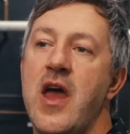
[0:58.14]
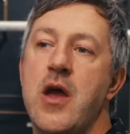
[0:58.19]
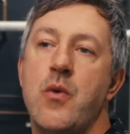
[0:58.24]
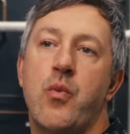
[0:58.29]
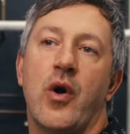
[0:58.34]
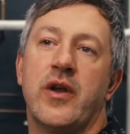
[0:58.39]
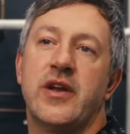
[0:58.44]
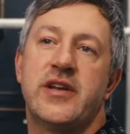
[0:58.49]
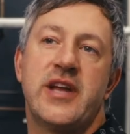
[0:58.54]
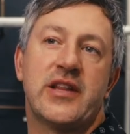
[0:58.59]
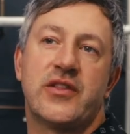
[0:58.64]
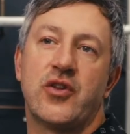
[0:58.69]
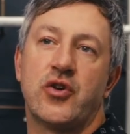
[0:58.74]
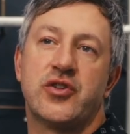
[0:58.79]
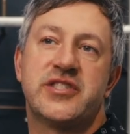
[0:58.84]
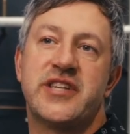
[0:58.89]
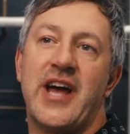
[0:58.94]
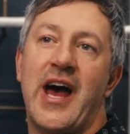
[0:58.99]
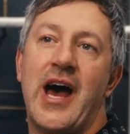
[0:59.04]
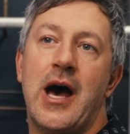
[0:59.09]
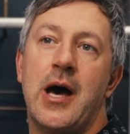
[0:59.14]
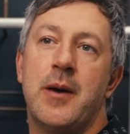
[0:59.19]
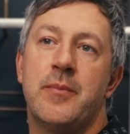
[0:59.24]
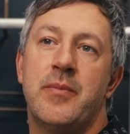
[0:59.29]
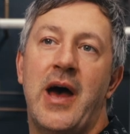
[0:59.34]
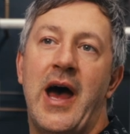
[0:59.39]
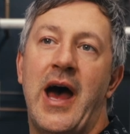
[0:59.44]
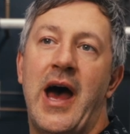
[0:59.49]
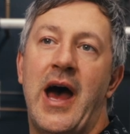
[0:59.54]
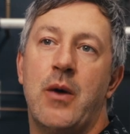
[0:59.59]
they wanted to take their stab
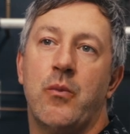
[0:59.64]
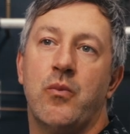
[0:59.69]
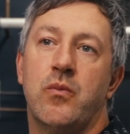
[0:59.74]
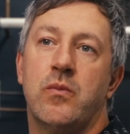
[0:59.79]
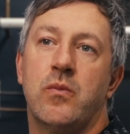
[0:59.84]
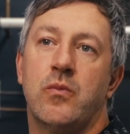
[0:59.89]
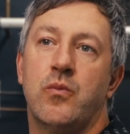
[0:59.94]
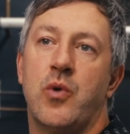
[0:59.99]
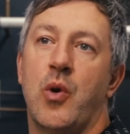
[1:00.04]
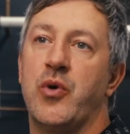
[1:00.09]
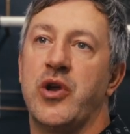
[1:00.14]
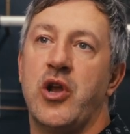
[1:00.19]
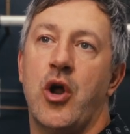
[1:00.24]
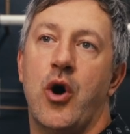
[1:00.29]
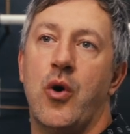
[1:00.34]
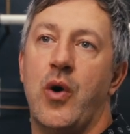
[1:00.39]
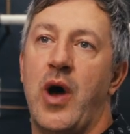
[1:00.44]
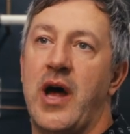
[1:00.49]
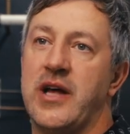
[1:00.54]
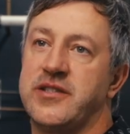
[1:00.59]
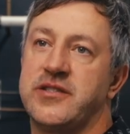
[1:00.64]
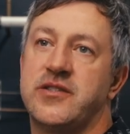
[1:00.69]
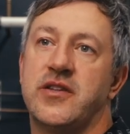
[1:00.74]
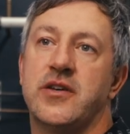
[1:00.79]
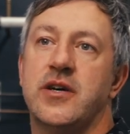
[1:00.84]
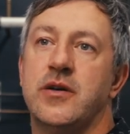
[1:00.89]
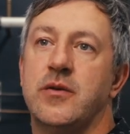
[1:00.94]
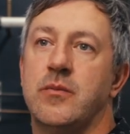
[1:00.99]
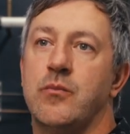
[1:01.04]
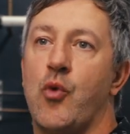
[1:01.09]
at what we know as
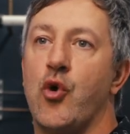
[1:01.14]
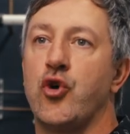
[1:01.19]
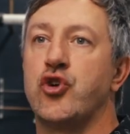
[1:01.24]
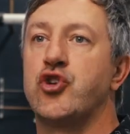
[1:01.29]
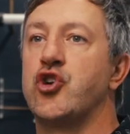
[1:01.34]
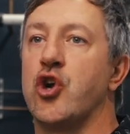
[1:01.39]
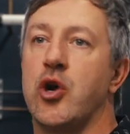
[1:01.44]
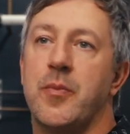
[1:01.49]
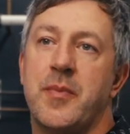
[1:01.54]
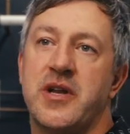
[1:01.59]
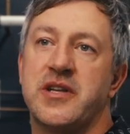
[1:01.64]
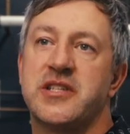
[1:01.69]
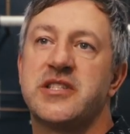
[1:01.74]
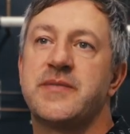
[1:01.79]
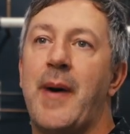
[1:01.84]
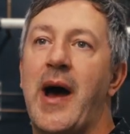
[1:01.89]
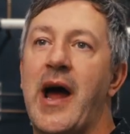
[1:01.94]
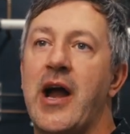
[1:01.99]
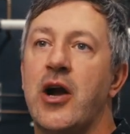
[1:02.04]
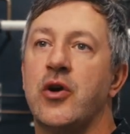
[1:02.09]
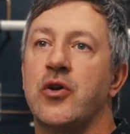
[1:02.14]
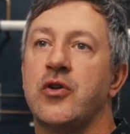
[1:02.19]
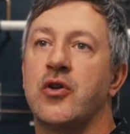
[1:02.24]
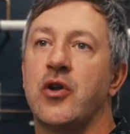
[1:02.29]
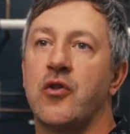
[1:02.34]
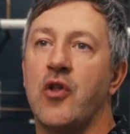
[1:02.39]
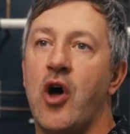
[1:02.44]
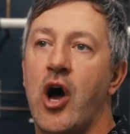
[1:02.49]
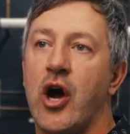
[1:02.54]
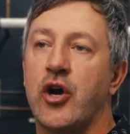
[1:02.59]
the more German-inspired
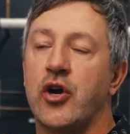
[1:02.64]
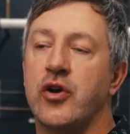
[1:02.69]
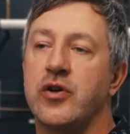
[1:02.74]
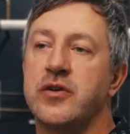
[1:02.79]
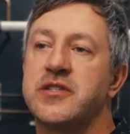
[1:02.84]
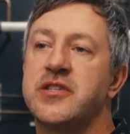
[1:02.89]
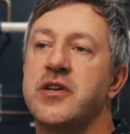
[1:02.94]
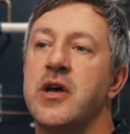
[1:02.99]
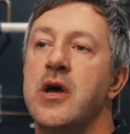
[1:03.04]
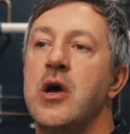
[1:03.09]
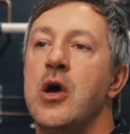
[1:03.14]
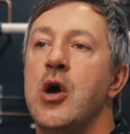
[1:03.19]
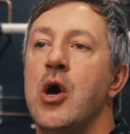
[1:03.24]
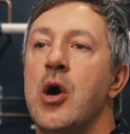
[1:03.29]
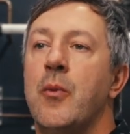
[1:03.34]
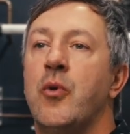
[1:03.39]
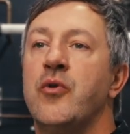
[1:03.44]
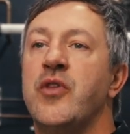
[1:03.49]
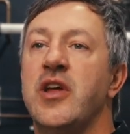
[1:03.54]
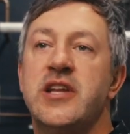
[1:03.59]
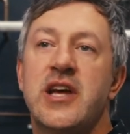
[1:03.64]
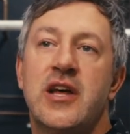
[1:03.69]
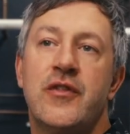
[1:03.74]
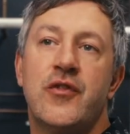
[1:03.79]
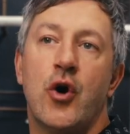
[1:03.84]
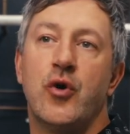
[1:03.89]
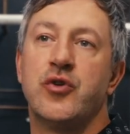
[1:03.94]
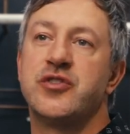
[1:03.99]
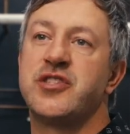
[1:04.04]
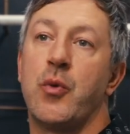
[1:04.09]
lagers. What they did,
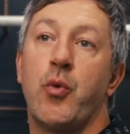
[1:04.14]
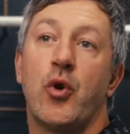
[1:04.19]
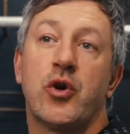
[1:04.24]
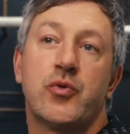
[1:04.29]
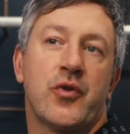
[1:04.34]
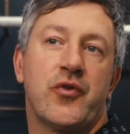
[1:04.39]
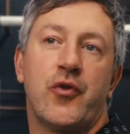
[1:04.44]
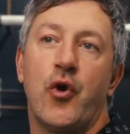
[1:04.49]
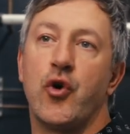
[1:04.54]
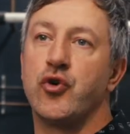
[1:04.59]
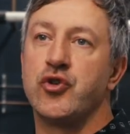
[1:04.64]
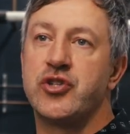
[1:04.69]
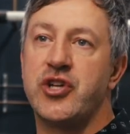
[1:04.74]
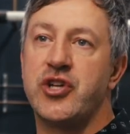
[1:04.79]
though, is they worked with local